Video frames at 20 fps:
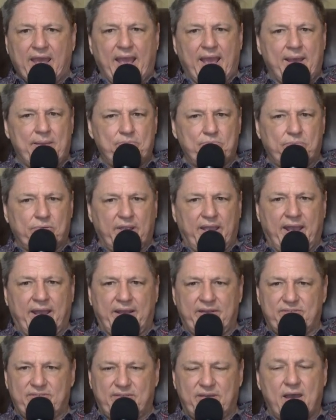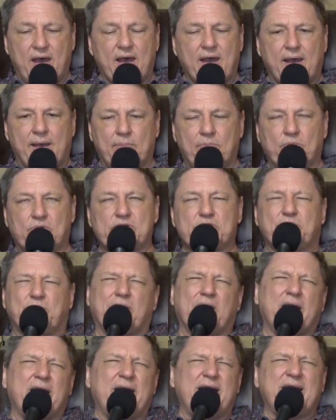And, and Tom was
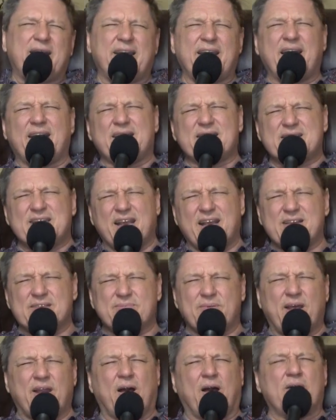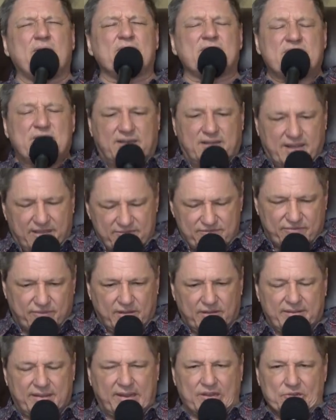praying, he had his hands, but all of a sudden he
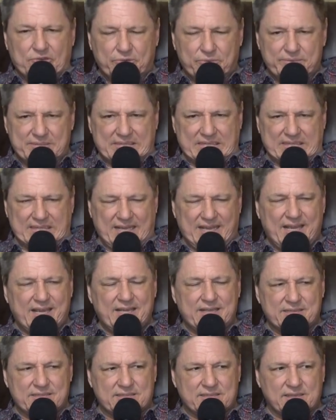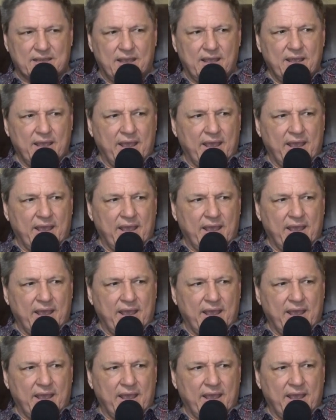fell down to his knees.